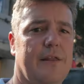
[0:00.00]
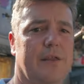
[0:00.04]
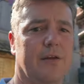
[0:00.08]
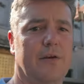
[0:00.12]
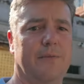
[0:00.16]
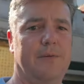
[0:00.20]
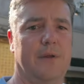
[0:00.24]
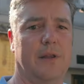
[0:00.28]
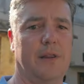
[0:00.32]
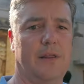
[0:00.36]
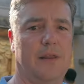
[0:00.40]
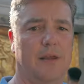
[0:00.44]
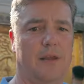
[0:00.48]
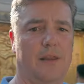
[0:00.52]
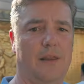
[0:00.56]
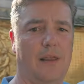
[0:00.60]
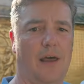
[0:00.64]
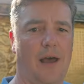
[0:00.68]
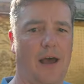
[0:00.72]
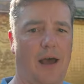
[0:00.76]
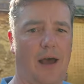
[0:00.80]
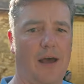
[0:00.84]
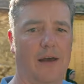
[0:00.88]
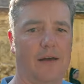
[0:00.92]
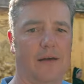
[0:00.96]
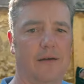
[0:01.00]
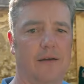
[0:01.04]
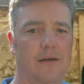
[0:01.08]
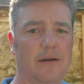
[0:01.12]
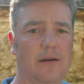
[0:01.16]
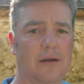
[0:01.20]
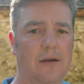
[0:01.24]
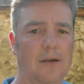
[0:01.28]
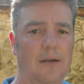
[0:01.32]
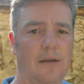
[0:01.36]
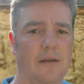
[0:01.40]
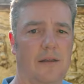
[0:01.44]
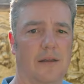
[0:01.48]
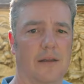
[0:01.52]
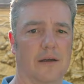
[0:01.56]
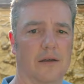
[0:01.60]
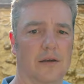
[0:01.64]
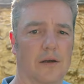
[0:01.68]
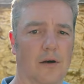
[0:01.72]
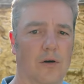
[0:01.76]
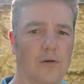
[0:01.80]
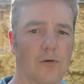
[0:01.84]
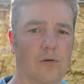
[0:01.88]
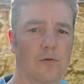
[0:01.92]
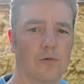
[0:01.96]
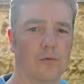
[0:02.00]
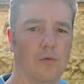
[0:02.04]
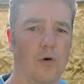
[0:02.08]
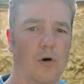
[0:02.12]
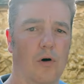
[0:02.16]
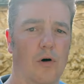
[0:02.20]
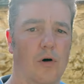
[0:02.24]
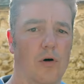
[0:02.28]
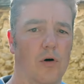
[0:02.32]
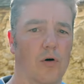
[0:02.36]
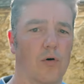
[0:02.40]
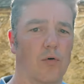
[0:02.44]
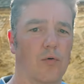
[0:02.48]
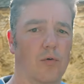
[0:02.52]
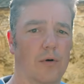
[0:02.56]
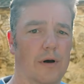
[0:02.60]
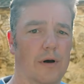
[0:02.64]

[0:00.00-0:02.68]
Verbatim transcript: So if you see that, the gold wall